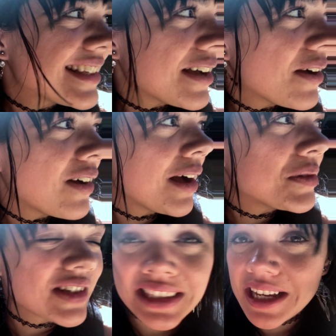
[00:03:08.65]
so I'm
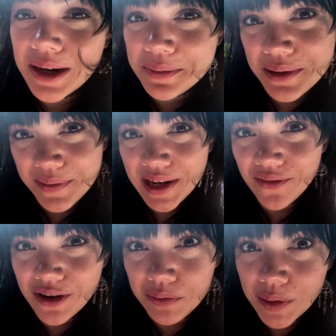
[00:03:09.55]
still at the airport
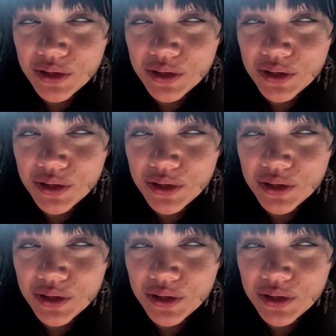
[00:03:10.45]
waiting for him.